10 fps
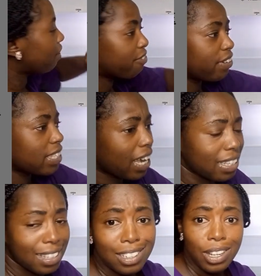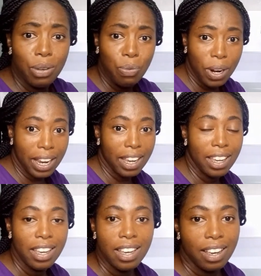the freezer is actually where
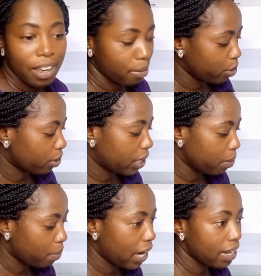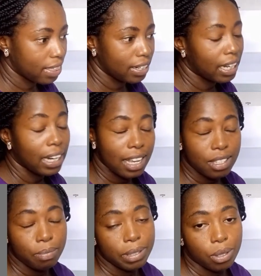you keep anything that has
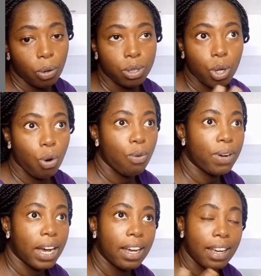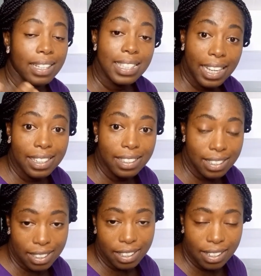to be stored over
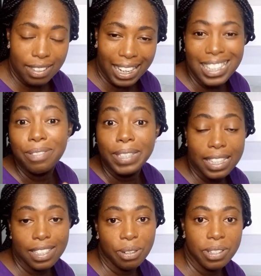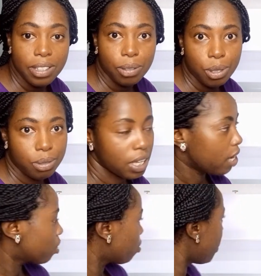-10 degrees Celsius.
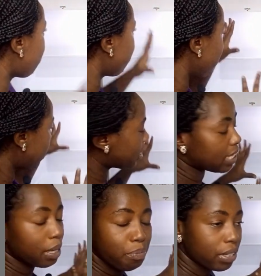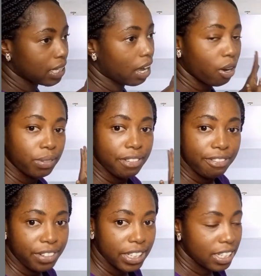So the temperature of the
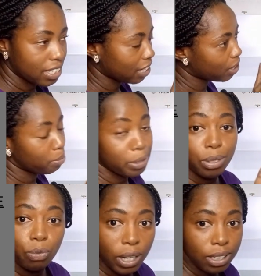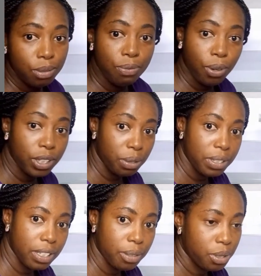fridge is actually between 1 to 4
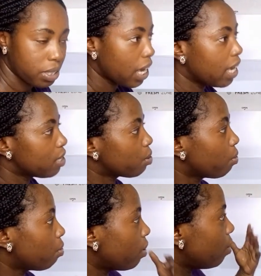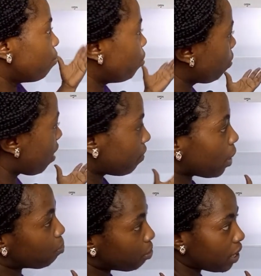degrees Celsius. So if you have a
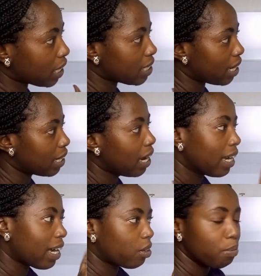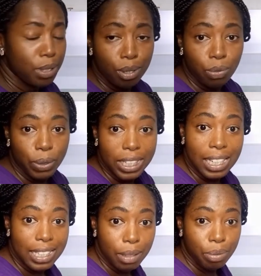product that cannot be stored within
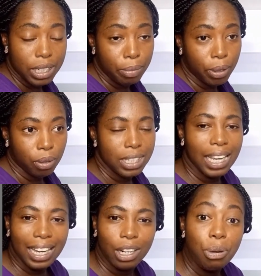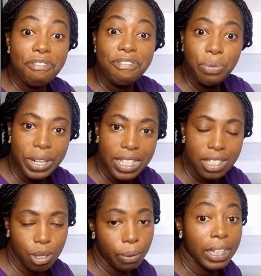that temperature because it cannot freeze
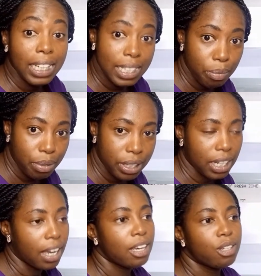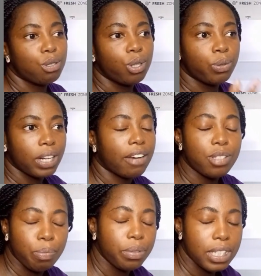during that temperature, so you would have to
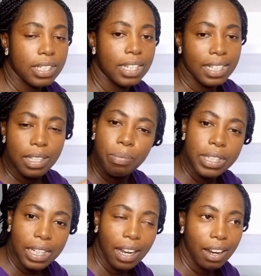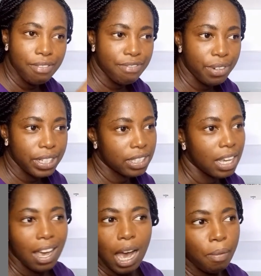put it in a temperature that can freeze
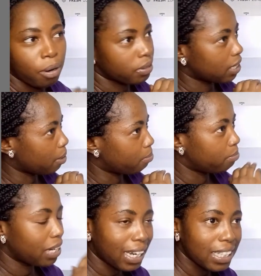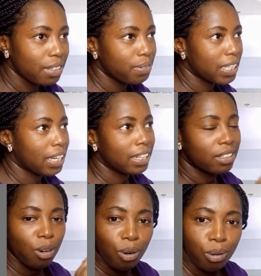about -10
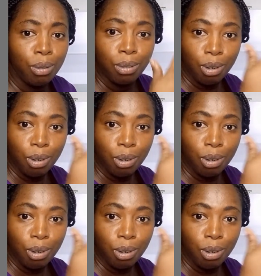or